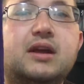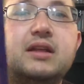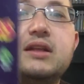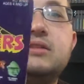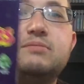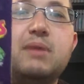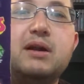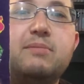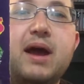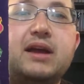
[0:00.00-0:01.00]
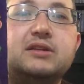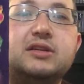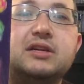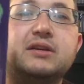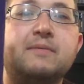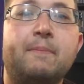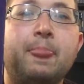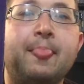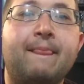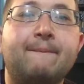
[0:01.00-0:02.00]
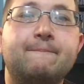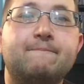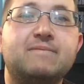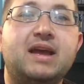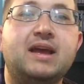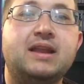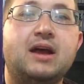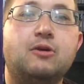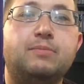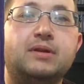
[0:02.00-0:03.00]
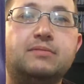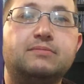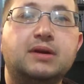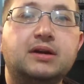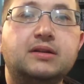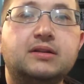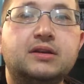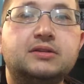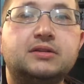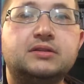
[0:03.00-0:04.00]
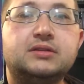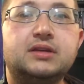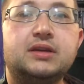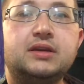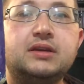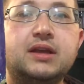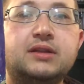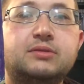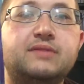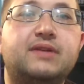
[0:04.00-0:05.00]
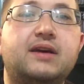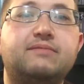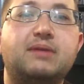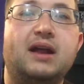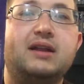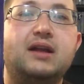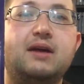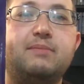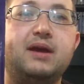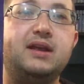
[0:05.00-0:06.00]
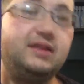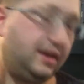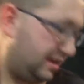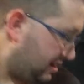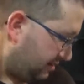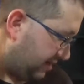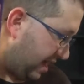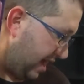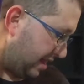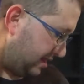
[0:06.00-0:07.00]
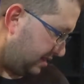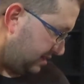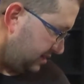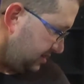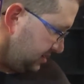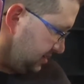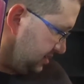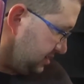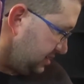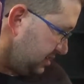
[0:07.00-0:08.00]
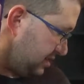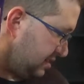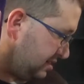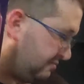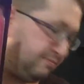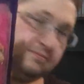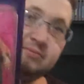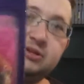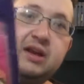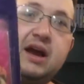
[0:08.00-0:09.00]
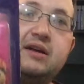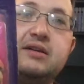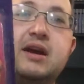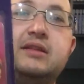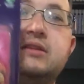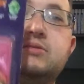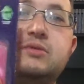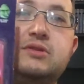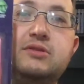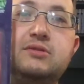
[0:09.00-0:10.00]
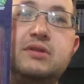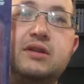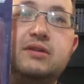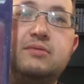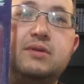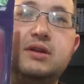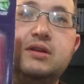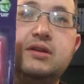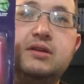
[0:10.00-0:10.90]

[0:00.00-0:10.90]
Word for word: That's better packaging and not open. But as you can see, they had 25, but I did not pay anything near that. Um, so yeah, got this one too, another one,